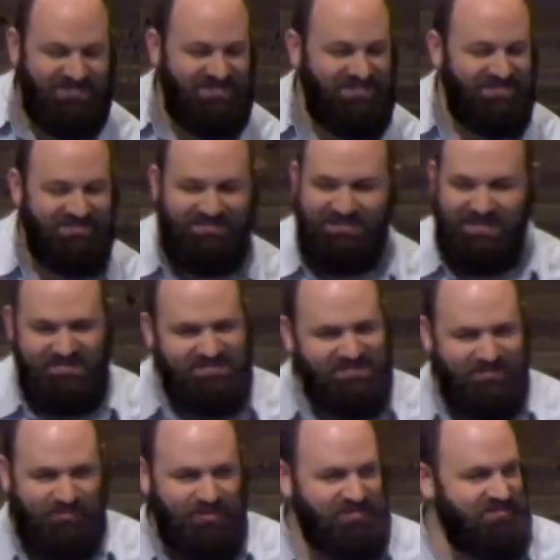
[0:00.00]
kidding. I
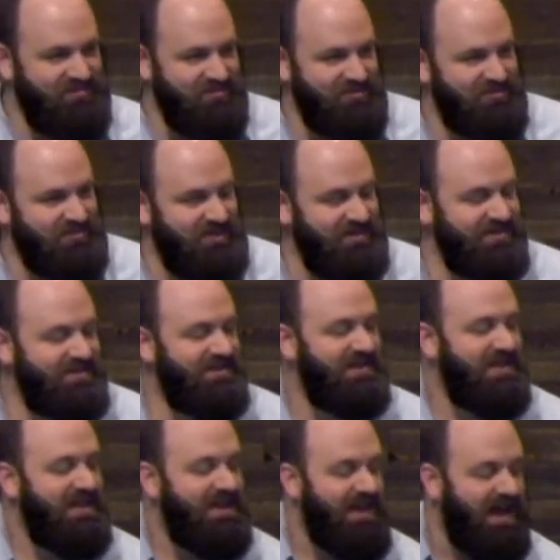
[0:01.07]
see the rest of you. It's fine.
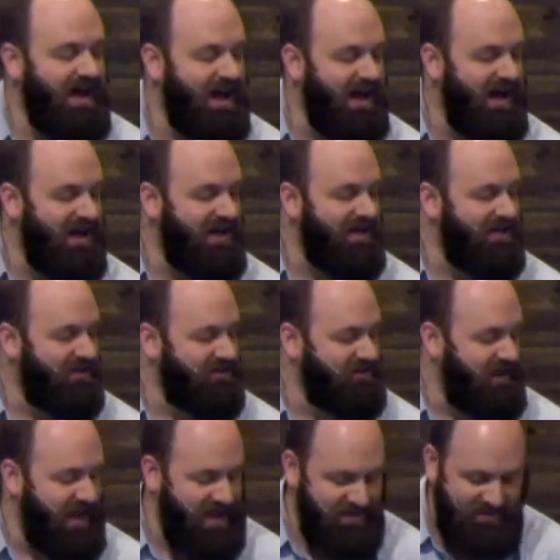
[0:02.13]

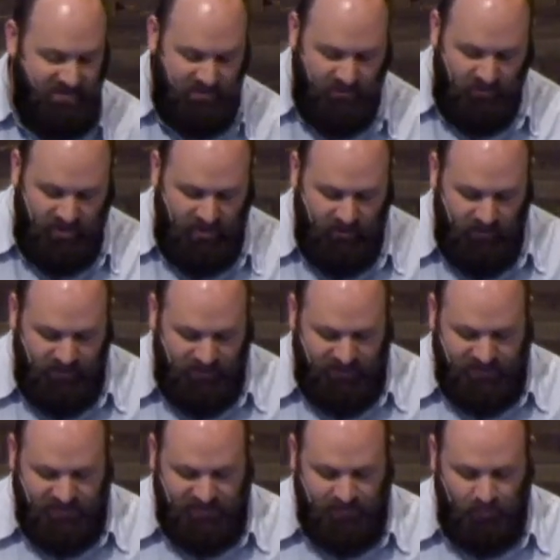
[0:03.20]
Glad that you are here with
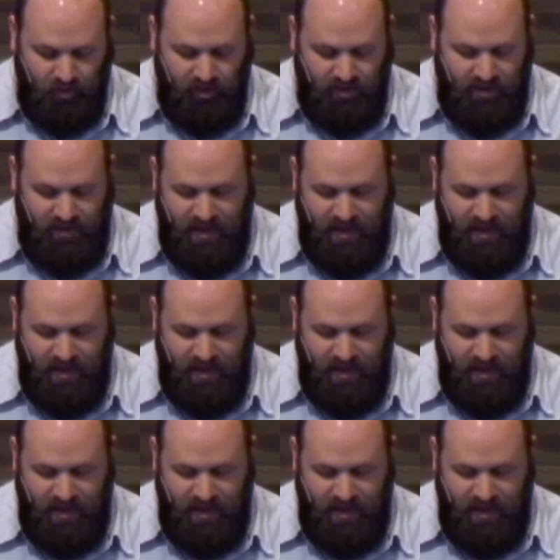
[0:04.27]
us this morning.